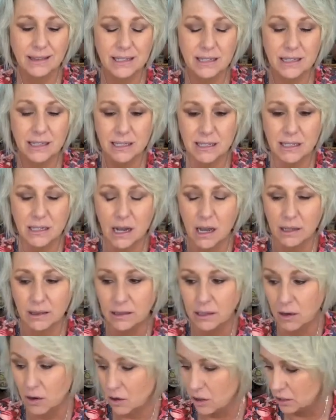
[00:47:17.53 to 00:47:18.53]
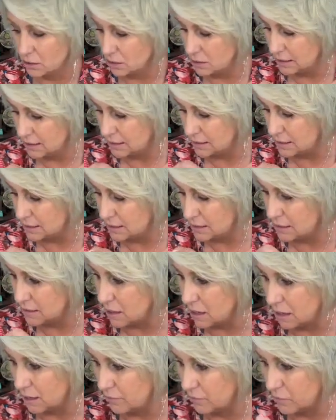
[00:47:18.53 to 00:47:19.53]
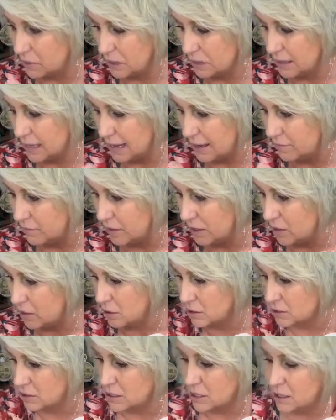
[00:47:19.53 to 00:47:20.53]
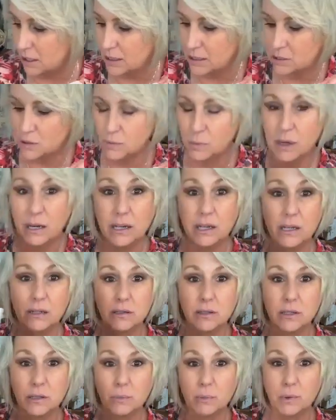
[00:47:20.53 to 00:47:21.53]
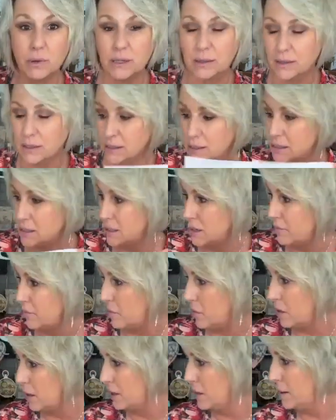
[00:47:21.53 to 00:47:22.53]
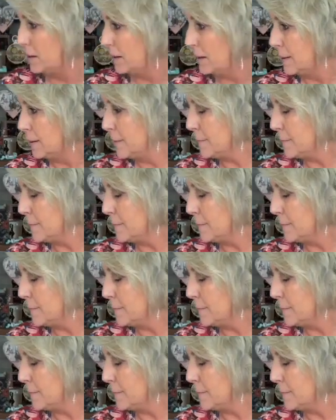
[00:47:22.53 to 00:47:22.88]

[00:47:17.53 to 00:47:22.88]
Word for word: And this is not the card. This is not real heavy cardstock. It's what I use to print this stuff on.